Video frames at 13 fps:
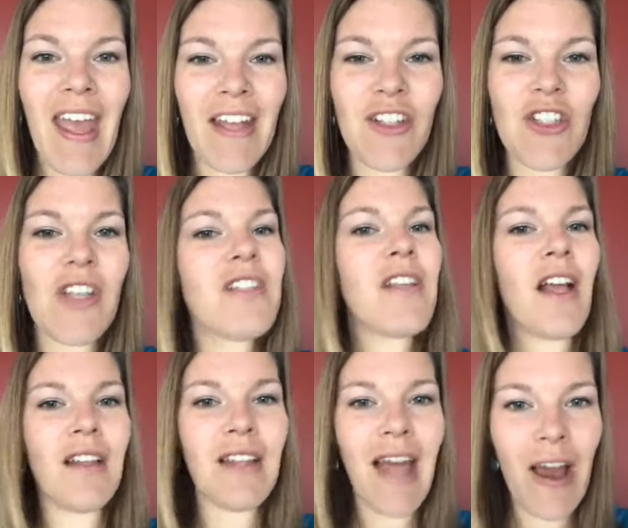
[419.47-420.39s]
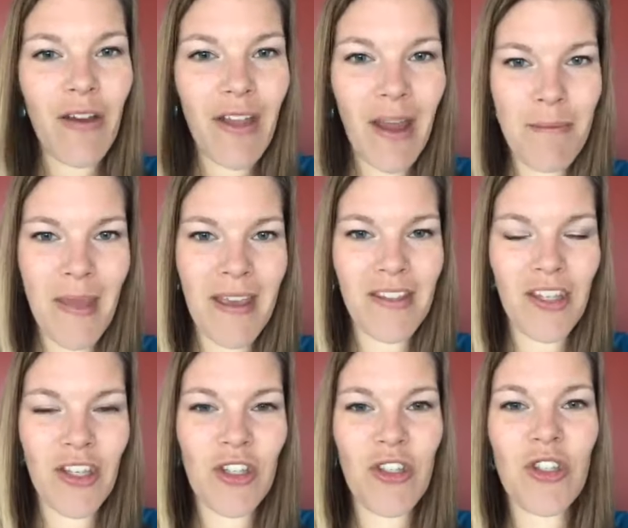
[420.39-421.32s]
And just allow that
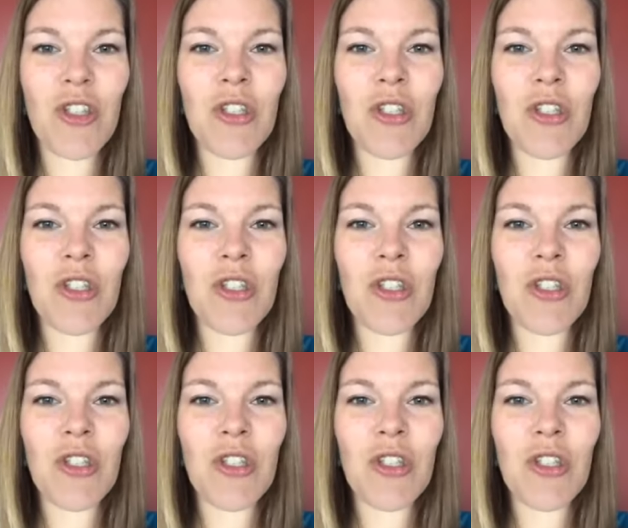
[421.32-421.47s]
message